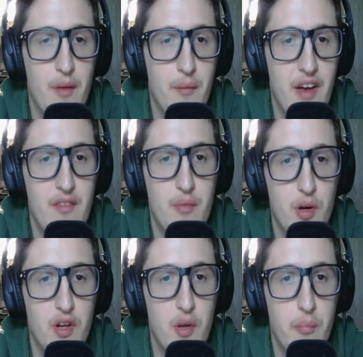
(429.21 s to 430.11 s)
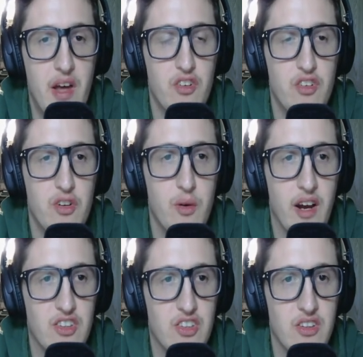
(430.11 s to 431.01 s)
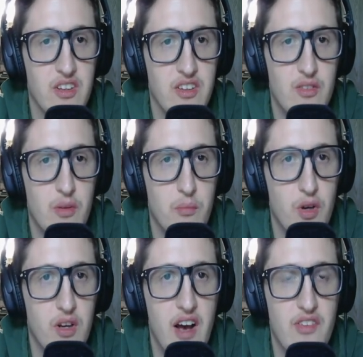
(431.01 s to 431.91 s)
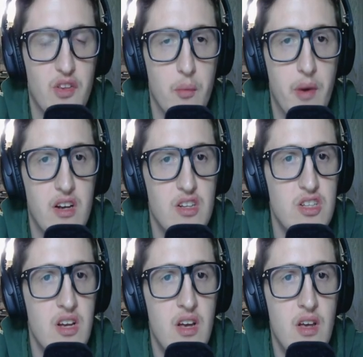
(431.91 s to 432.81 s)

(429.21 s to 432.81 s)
They have a pretty good bench too, actually. Some good guys on the bench.